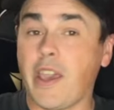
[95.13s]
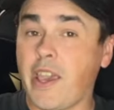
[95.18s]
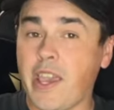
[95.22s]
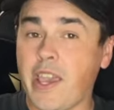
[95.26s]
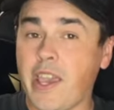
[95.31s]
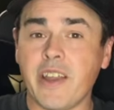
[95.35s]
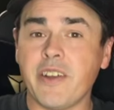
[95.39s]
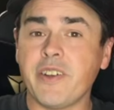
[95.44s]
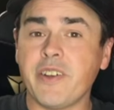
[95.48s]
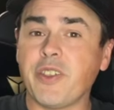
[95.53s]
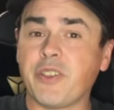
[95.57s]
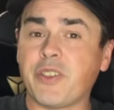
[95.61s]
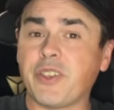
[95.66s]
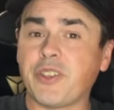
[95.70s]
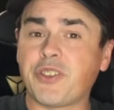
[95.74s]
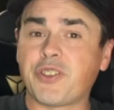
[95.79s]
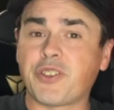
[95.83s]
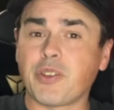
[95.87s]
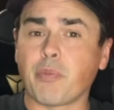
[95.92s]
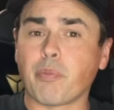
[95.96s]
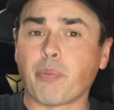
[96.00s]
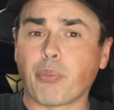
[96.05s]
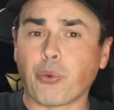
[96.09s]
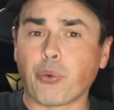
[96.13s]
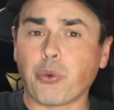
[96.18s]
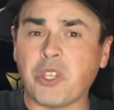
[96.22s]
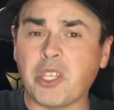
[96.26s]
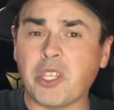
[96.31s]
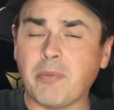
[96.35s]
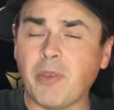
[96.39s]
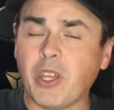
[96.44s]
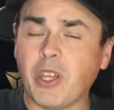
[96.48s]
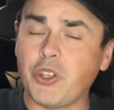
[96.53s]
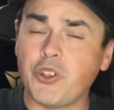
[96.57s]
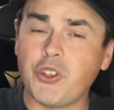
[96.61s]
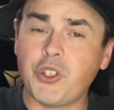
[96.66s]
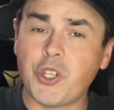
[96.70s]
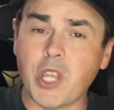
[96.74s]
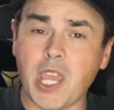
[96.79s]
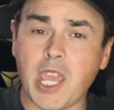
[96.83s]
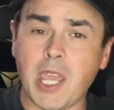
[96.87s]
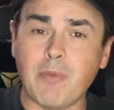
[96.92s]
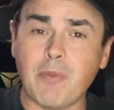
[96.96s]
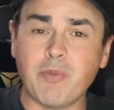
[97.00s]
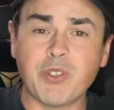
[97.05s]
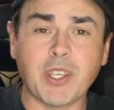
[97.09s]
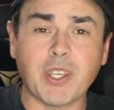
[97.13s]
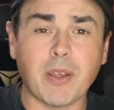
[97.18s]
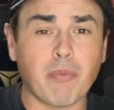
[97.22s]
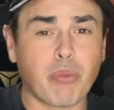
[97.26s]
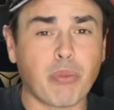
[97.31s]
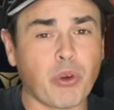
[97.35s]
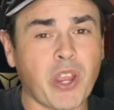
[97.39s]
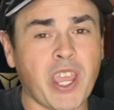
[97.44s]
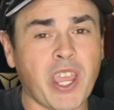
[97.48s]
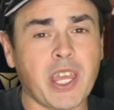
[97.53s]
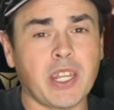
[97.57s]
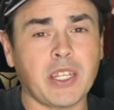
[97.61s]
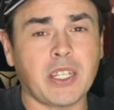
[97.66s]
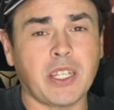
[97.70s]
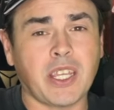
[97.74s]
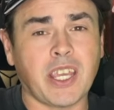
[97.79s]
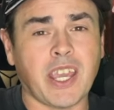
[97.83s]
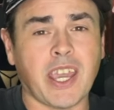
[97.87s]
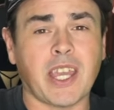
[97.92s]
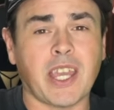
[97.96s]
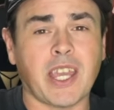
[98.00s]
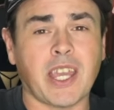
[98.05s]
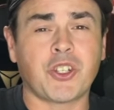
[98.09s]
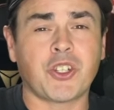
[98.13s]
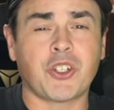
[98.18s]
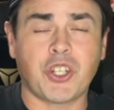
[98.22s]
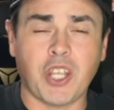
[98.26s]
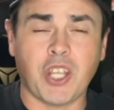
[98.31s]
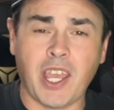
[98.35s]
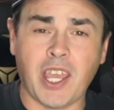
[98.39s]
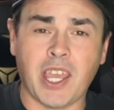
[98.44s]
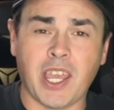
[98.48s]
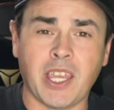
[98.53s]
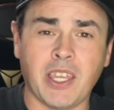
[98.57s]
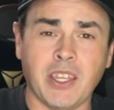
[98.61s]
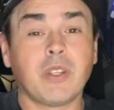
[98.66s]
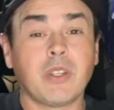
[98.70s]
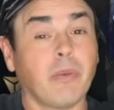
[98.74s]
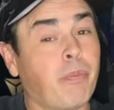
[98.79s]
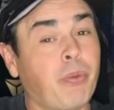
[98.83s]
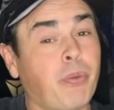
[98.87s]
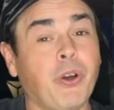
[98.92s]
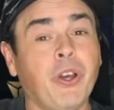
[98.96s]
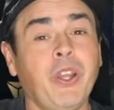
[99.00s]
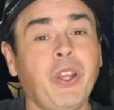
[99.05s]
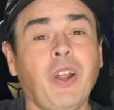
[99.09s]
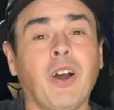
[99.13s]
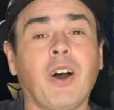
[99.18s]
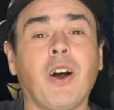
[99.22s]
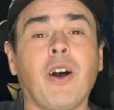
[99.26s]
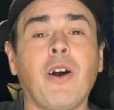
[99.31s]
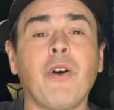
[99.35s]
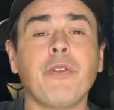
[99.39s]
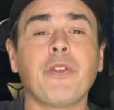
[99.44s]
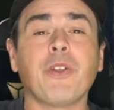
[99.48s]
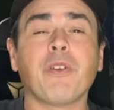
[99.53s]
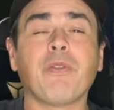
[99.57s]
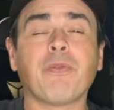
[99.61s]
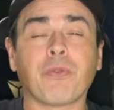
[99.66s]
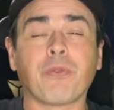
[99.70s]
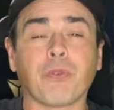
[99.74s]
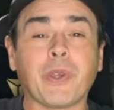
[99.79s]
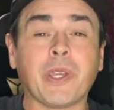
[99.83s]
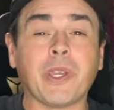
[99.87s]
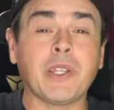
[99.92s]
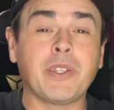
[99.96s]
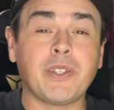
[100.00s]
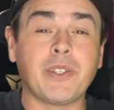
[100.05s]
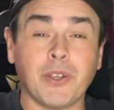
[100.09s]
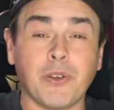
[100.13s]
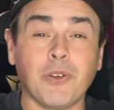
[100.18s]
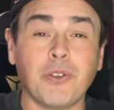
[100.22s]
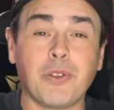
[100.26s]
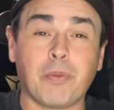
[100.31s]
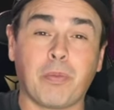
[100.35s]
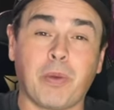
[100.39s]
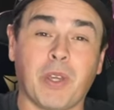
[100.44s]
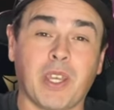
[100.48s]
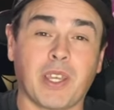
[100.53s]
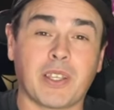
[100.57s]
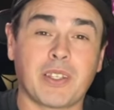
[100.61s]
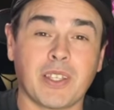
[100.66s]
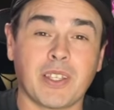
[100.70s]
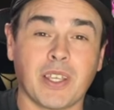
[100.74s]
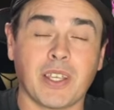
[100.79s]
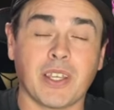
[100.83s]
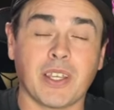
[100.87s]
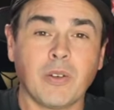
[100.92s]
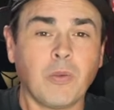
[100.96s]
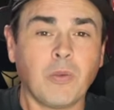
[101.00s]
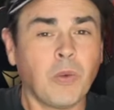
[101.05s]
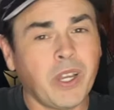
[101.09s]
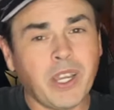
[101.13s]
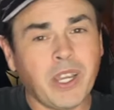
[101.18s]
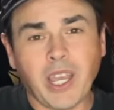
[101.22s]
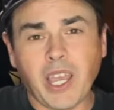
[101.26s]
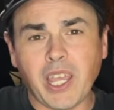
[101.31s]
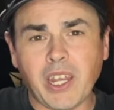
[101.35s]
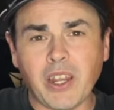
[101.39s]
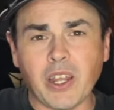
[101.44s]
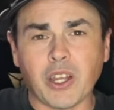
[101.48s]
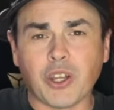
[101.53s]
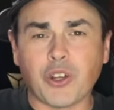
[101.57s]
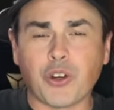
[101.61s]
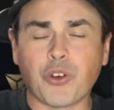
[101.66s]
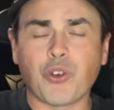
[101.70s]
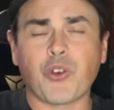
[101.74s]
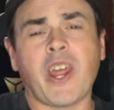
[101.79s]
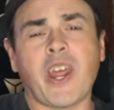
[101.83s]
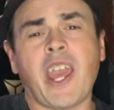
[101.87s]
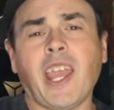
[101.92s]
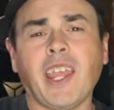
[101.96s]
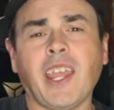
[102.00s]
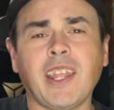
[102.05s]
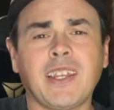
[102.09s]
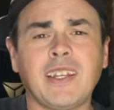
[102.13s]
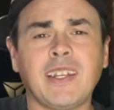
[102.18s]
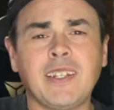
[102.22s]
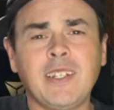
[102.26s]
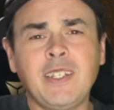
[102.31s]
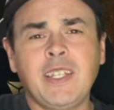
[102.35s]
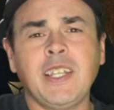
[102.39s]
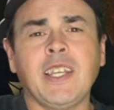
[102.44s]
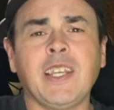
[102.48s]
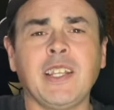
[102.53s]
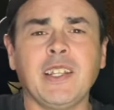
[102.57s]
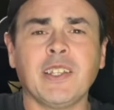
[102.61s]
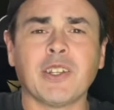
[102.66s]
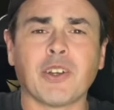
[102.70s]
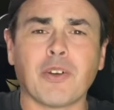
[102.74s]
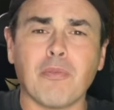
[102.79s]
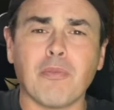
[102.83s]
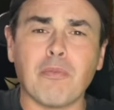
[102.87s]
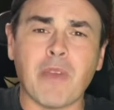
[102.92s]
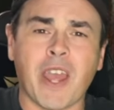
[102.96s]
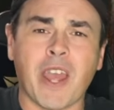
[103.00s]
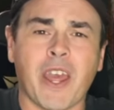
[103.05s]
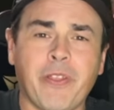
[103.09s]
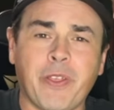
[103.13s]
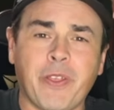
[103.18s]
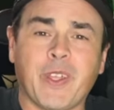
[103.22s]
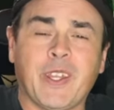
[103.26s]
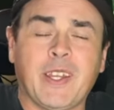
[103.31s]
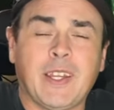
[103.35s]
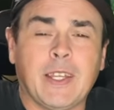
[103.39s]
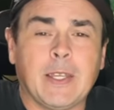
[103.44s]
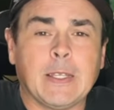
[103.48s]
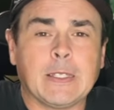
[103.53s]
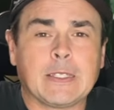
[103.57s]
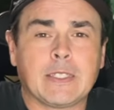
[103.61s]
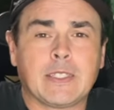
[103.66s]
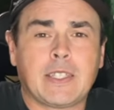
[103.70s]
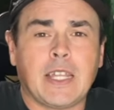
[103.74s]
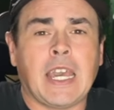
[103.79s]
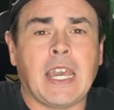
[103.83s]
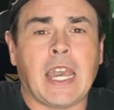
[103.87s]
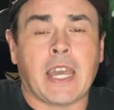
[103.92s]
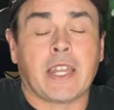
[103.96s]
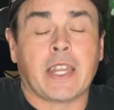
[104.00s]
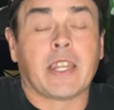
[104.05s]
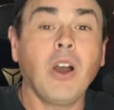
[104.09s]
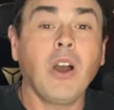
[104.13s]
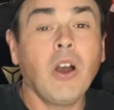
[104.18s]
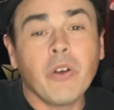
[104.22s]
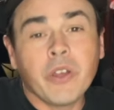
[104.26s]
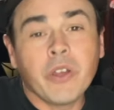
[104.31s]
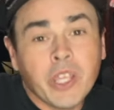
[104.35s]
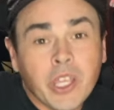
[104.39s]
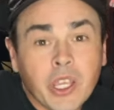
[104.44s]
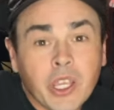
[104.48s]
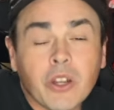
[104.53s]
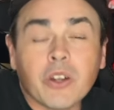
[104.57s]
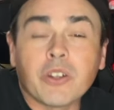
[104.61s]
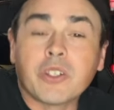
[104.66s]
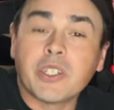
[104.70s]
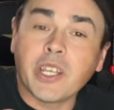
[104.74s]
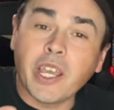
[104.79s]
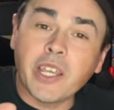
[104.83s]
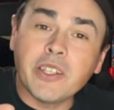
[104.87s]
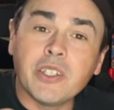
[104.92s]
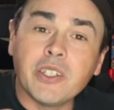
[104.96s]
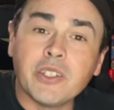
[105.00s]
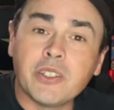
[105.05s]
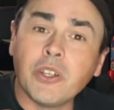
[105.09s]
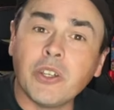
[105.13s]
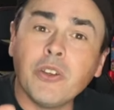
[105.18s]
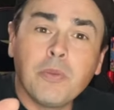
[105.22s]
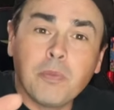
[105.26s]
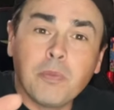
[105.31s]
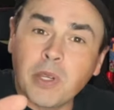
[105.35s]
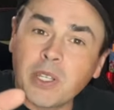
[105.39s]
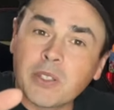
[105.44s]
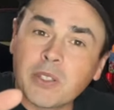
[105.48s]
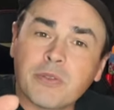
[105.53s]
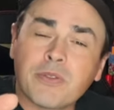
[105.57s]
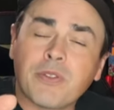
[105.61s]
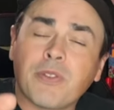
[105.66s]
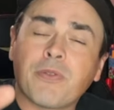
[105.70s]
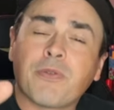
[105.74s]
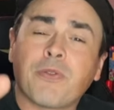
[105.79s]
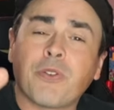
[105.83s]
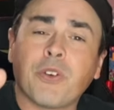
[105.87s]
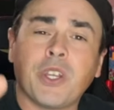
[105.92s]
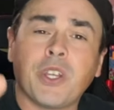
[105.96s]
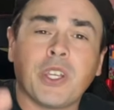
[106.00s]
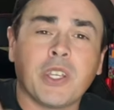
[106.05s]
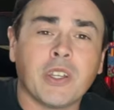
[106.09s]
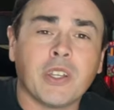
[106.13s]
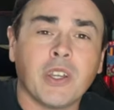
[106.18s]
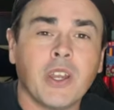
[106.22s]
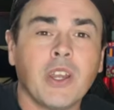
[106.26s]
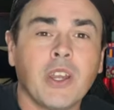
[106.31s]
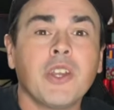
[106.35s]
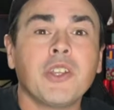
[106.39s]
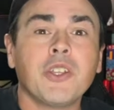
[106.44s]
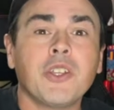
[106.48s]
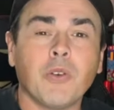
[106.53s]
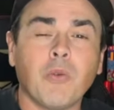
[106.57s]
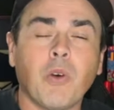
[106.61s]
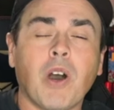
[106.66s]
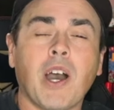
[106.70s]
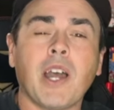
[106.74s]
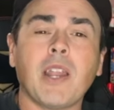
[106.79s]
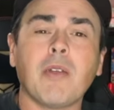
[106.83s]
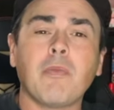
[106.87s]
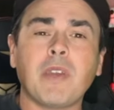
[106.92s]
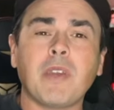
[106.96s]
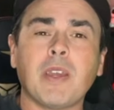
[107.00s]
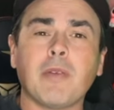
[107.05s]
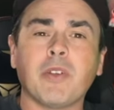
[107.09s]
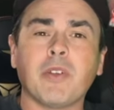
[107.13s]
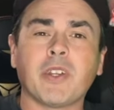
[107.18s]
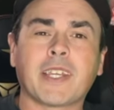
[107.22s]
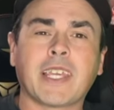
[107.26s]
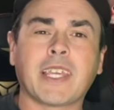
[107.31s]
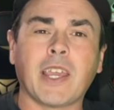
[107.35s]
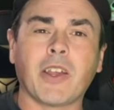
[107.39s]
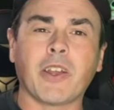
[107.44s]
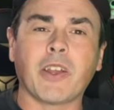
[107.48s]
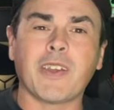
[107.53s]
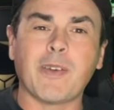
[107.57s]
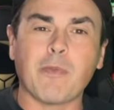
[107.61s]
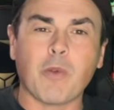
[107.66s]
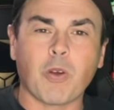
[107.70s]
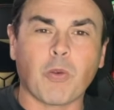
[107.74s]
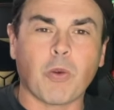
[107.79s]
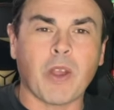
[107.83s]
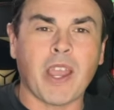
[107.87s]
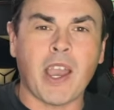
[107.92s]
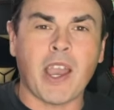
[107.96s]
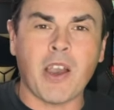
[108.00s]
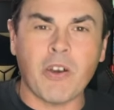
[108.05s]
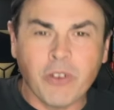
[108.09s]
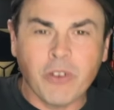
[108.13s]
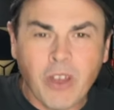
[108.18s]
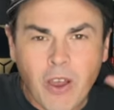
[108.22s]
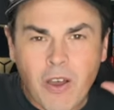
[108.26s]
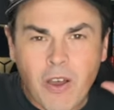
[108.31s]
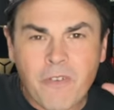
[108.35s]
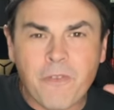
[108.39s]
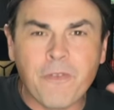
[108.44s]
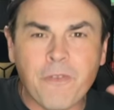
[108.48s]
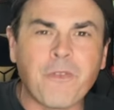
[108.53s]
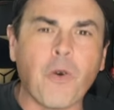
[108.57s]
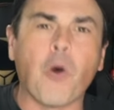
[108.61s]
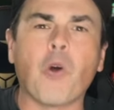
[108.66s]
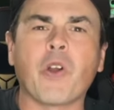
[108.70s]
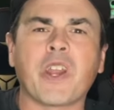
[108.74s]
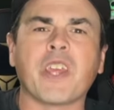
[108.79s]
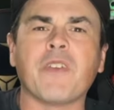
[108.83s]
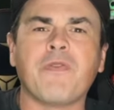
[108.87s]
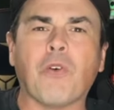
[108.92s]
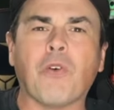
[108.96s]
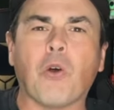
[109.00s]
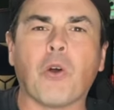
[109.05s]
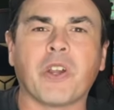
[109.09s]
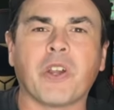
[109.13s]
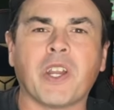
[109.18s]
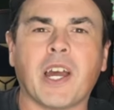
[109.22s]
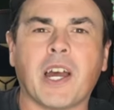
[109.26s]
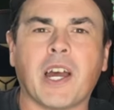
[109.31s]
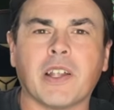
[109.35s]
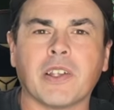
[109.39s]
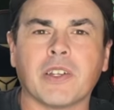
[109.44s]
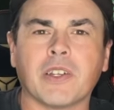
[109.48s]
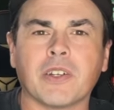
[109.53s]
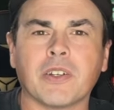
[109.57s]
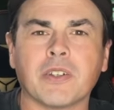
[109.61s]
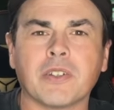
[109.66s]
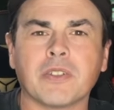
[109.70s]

and the Supreme James brand cachet to put all the free toothpicks in. What kind of crack dealer method is that? Oh, here, take the toothpicks for free. You want to be able to carry them around? forty-four dollars.